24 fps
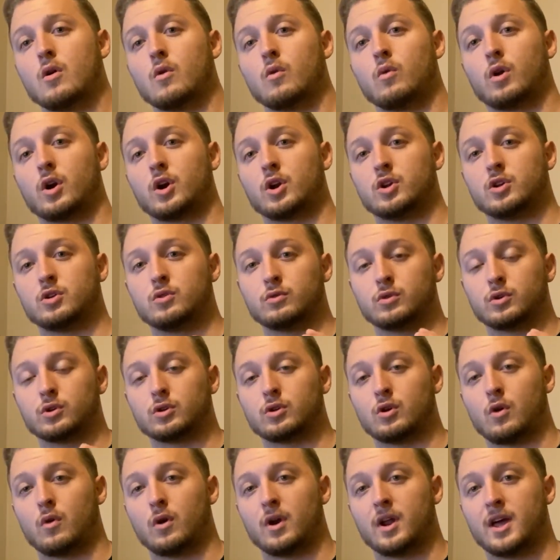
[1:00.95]
where you can
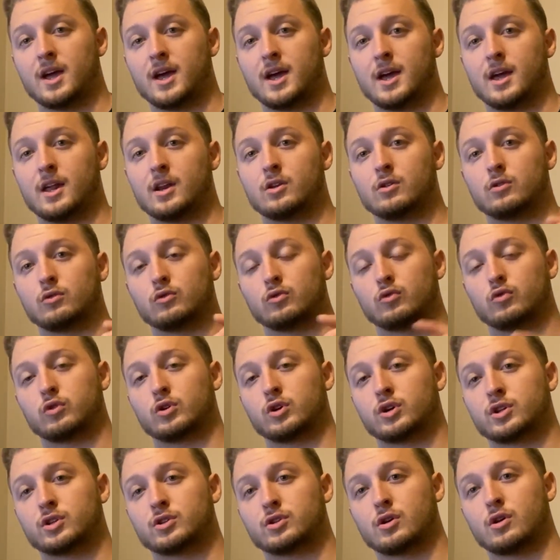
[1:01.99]
go on ahead and
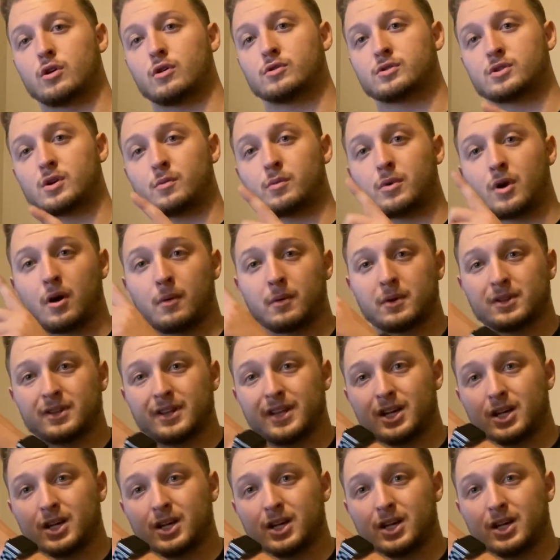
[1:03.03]
look at those. I'll probably